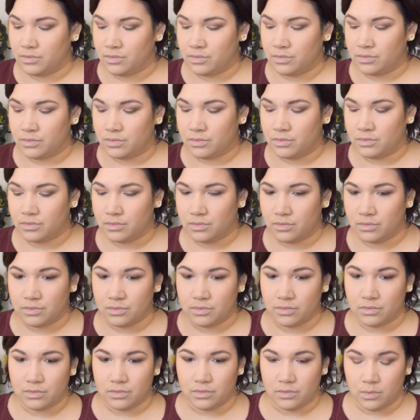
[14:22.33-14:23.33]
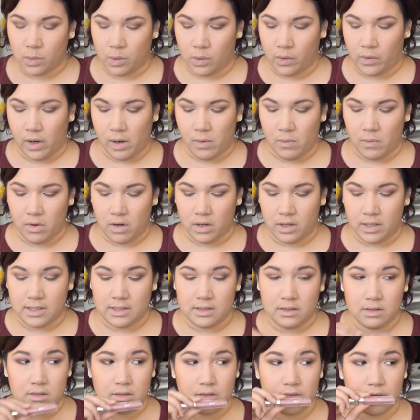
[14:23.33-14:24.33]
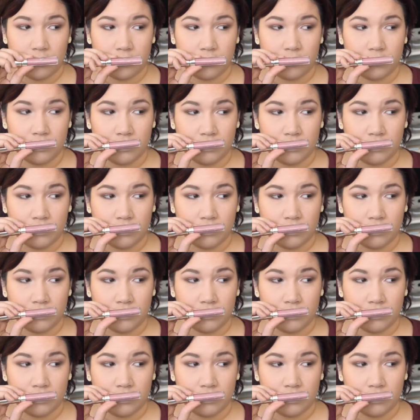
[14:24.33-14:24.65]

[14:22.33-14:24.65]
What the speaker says: what do I want?